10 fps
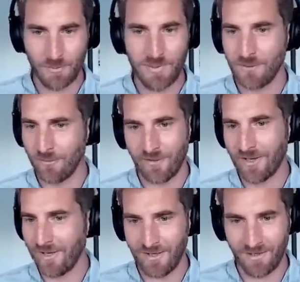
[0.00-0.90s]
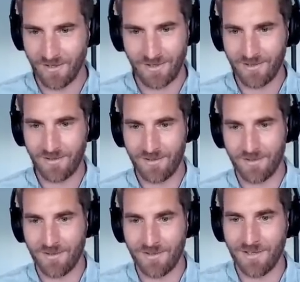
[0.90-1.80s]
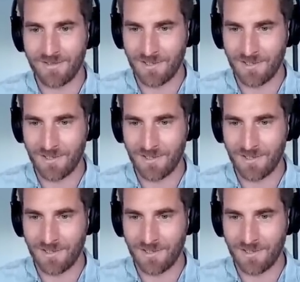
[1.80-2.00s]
pedophile and uh, and